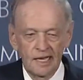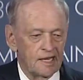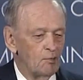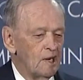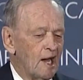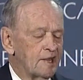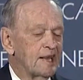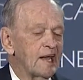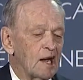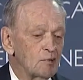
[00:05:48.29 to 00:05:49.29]
They will not
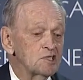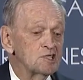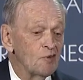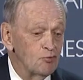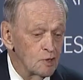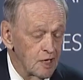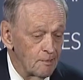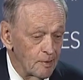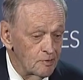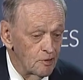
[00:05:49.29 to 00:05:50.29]
take our softwood
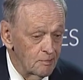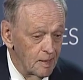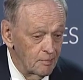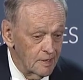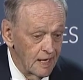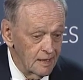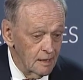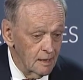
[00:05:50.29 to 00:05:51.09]
lumber. You remember that?